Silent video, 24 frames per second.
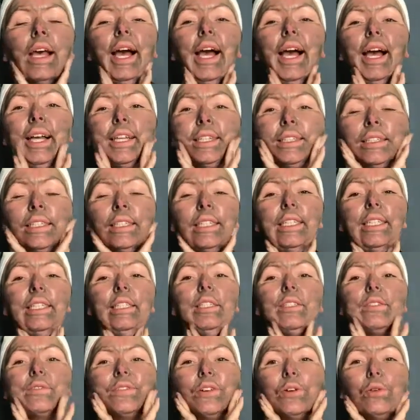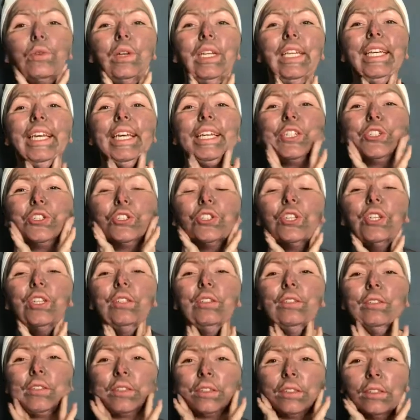and an
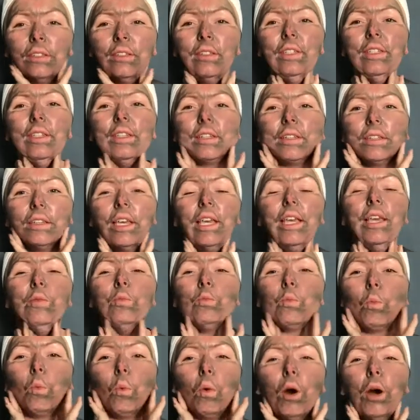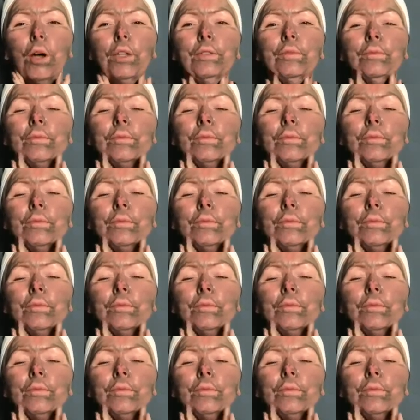exfoliation in one.